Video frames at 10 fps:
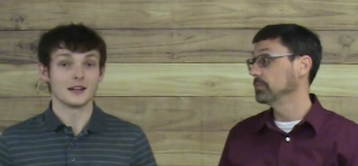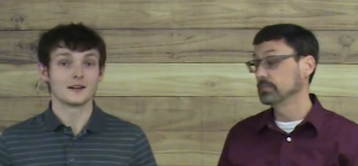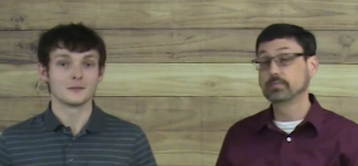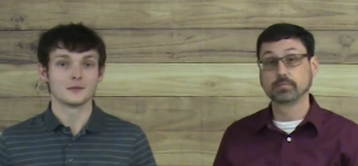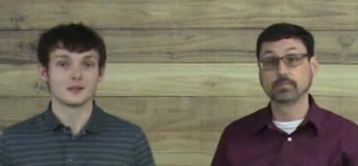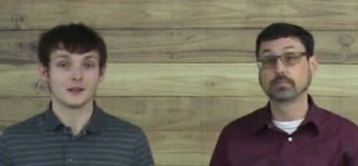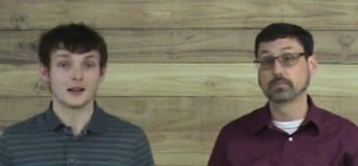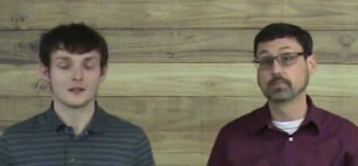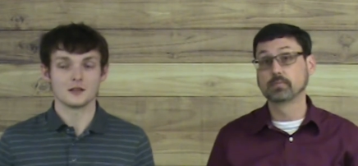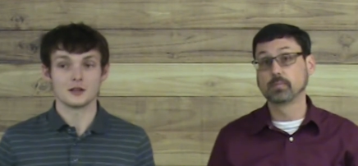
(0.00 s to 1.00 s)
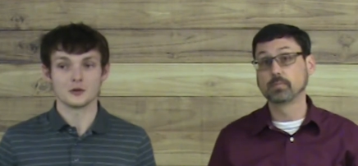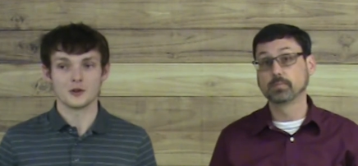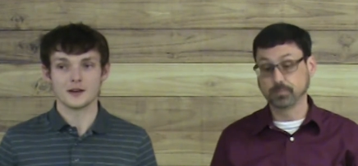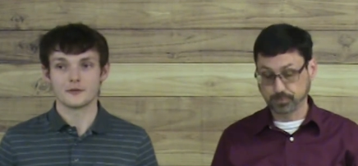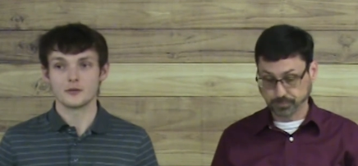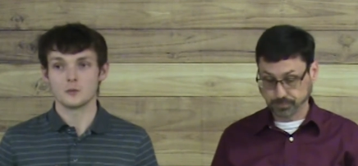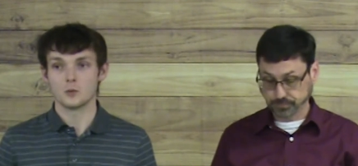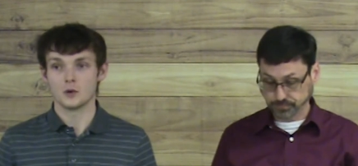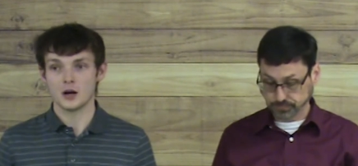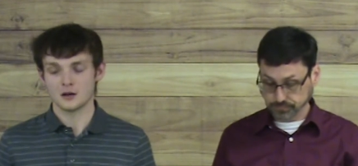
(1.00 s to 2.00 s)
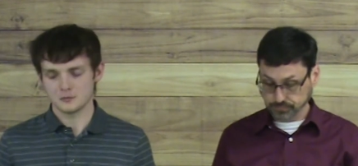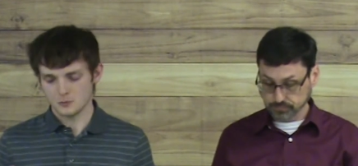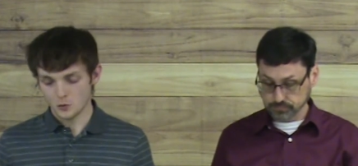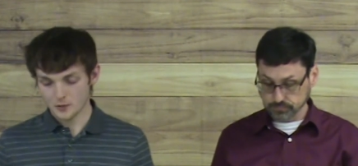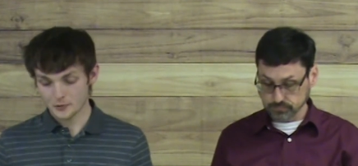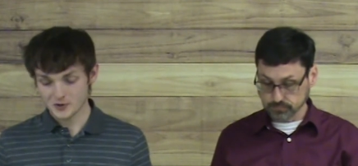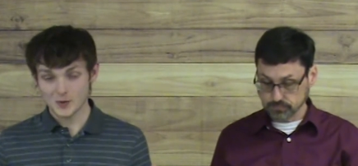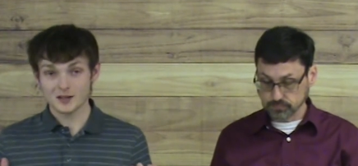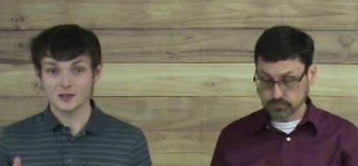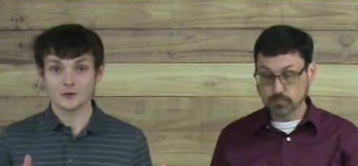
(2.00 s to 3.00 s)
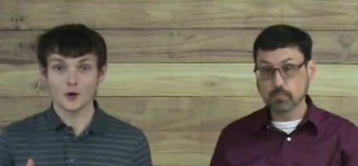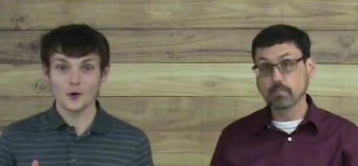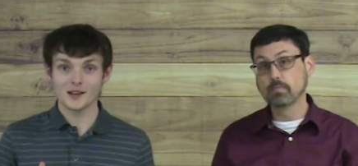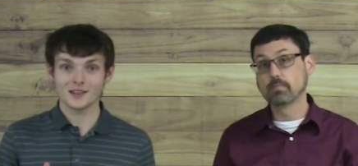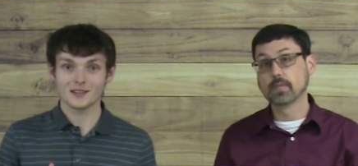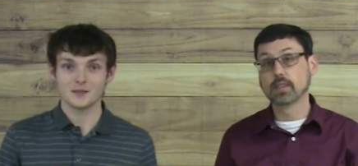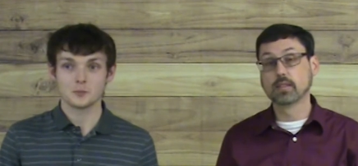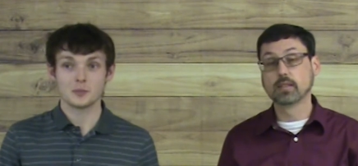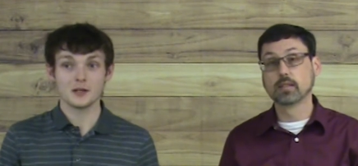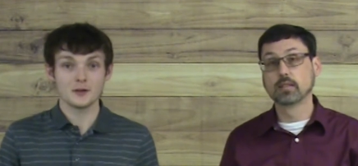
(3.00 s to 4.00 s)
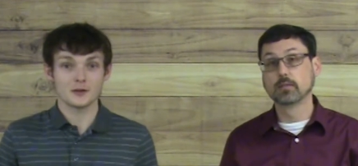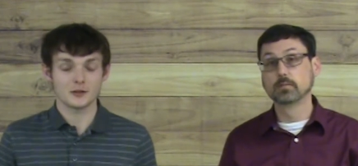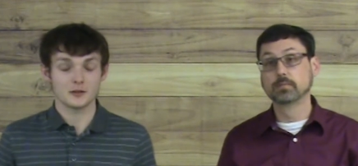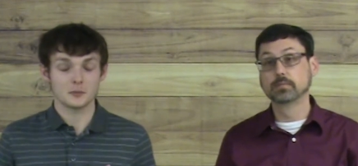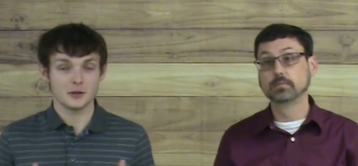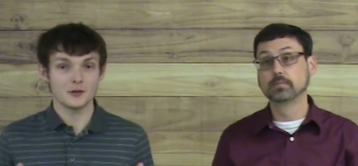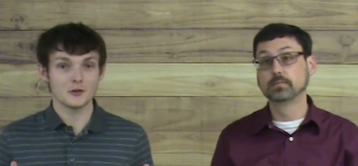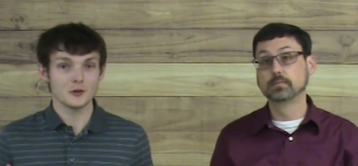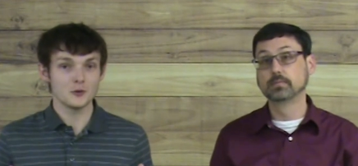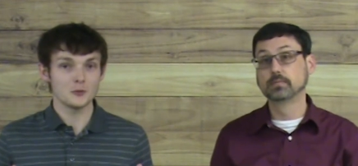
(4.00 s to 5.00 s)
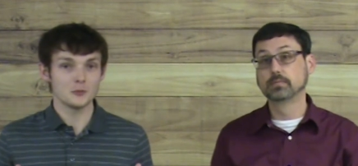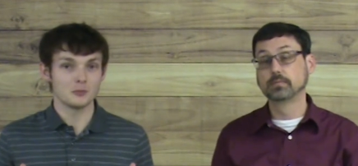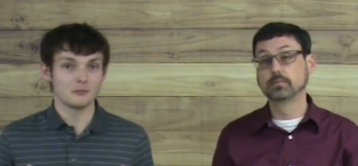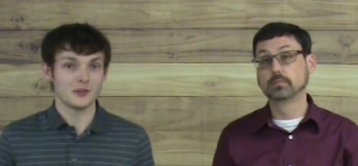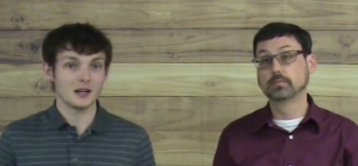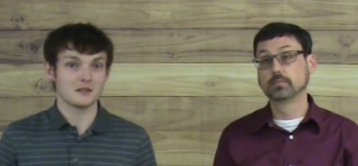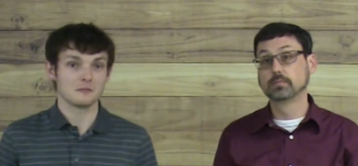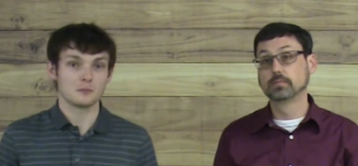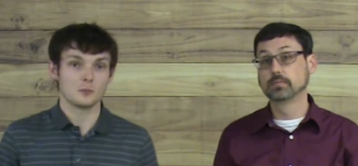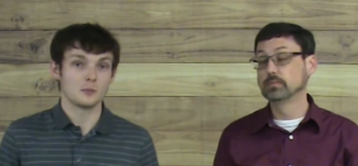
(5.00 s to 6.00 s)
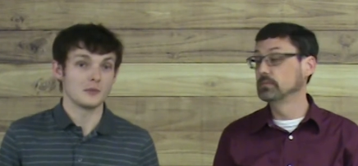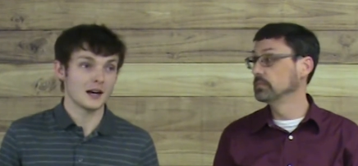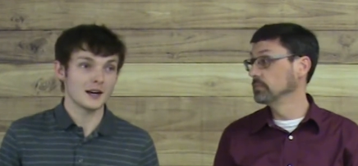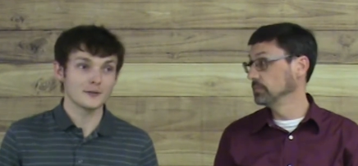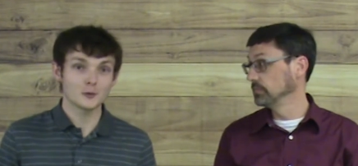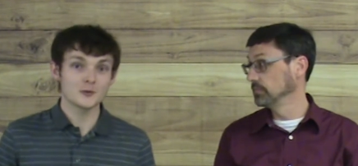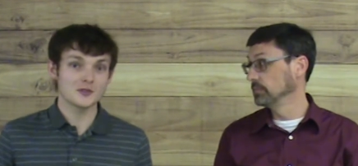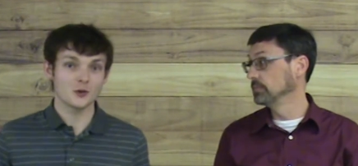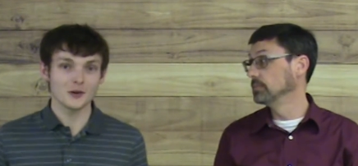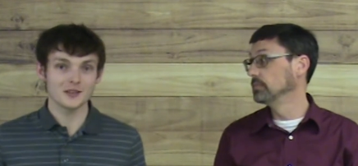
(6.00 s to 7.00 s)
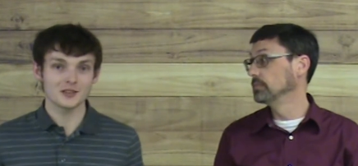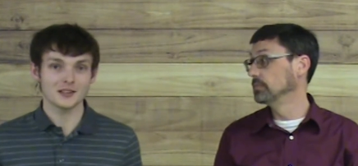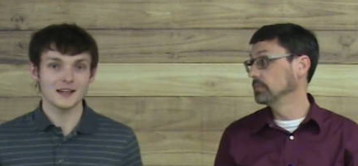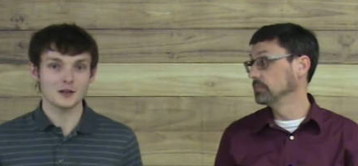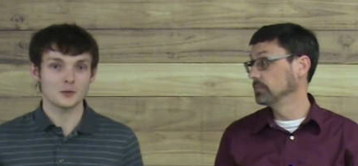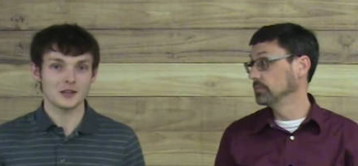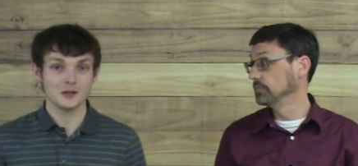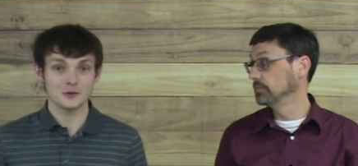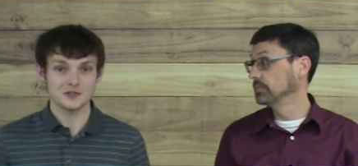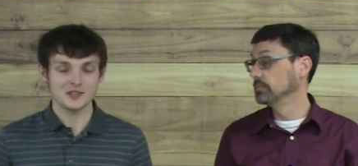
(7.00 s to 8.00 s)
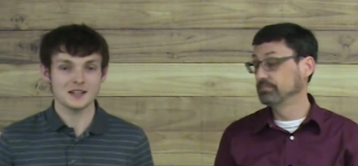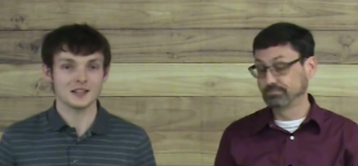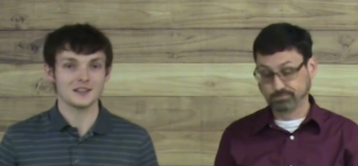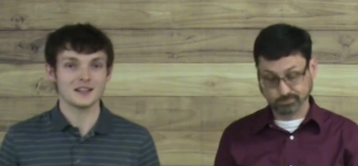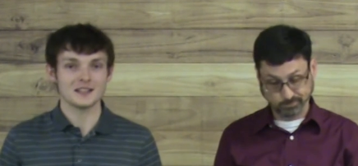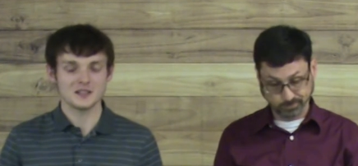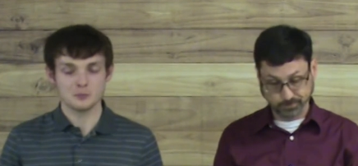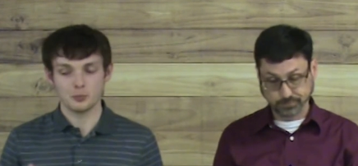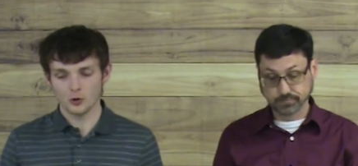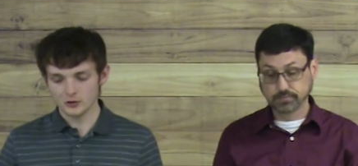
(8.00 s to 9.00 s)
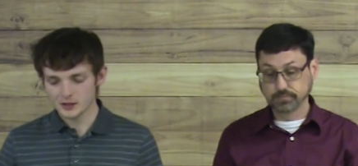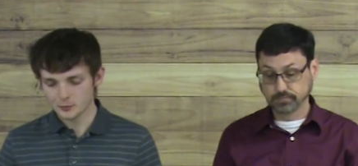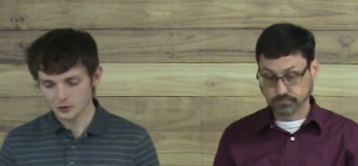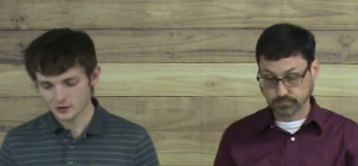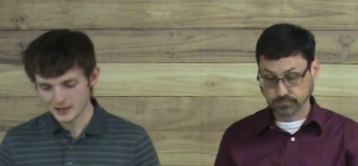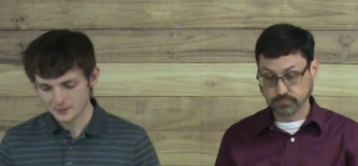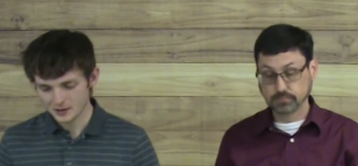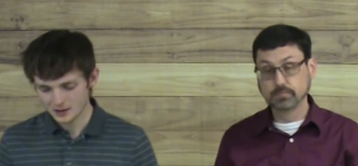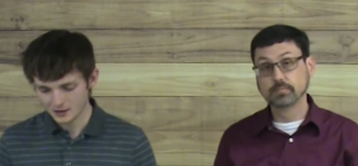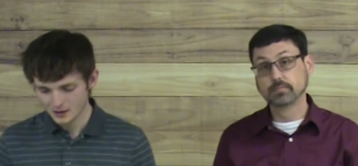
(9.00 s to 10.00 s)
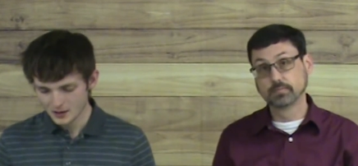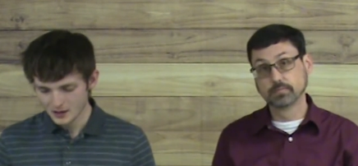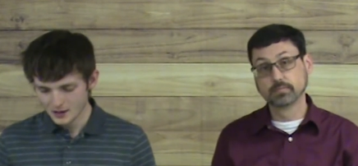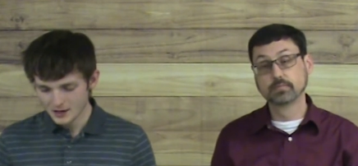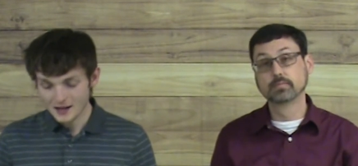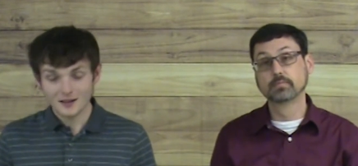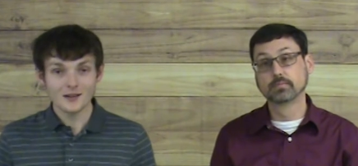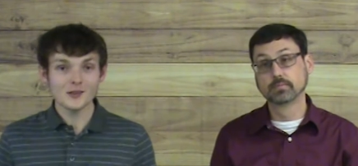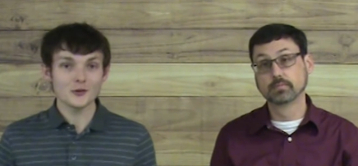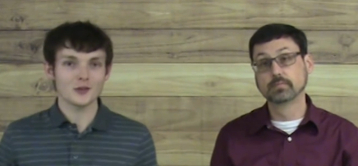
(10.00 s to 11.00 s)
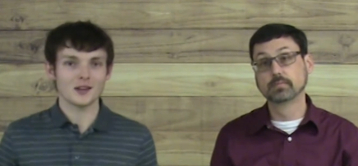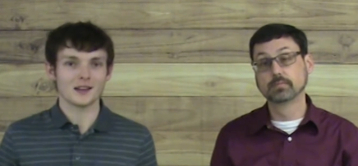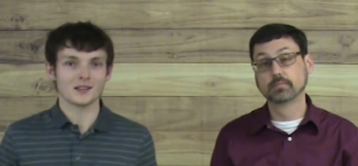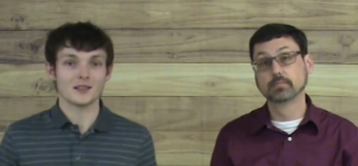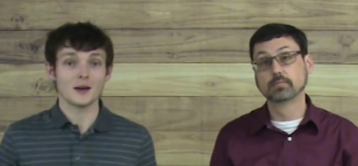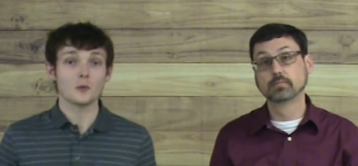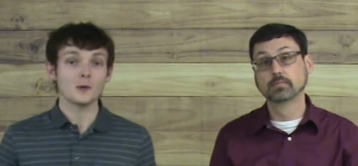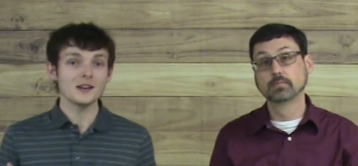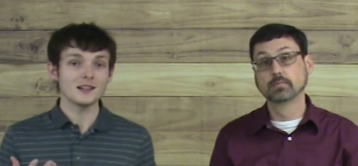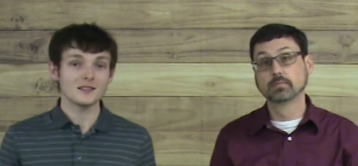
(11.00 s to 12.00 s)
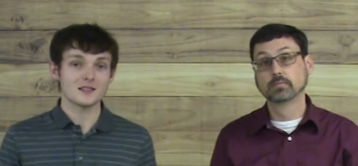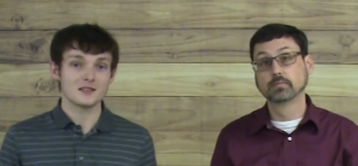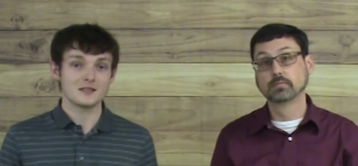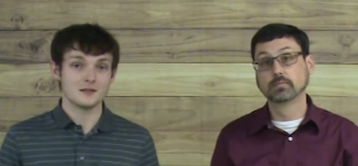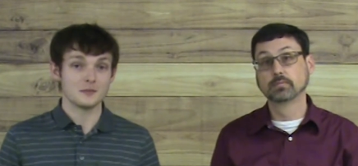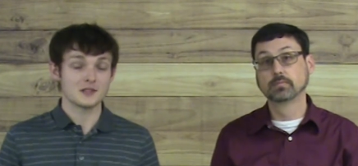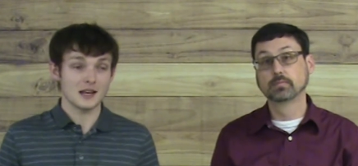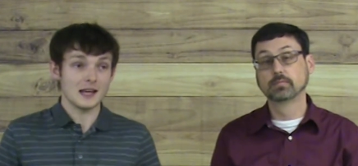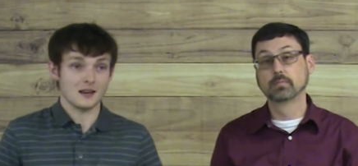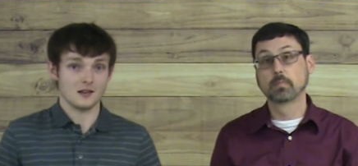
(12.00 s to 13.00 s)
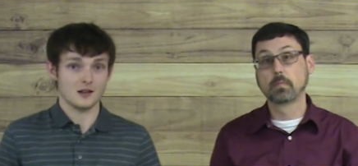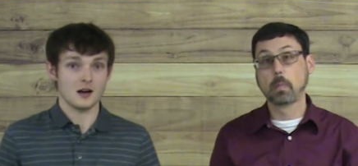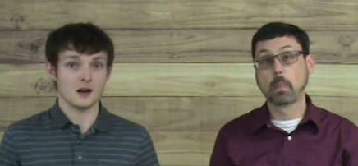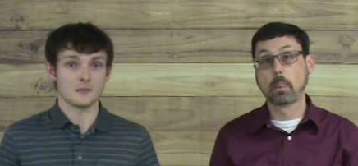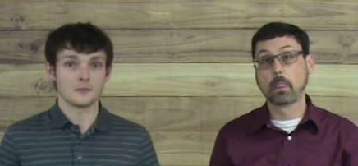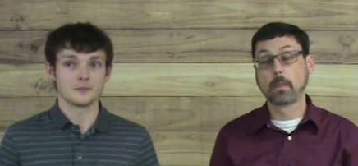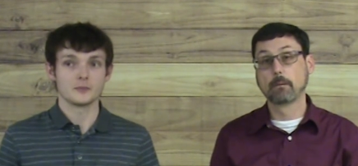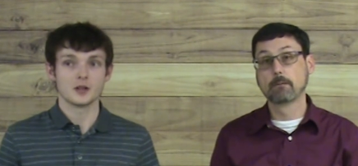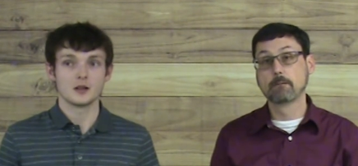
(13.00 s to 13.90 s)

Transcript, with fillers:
Speaker 1: Yeah, yeah. You know, you have on one perspective, knowing Peter. Peter knew that not everyone was going to like what he was saying, and yet he's boldly proclaiming it. And another thing that we can take um,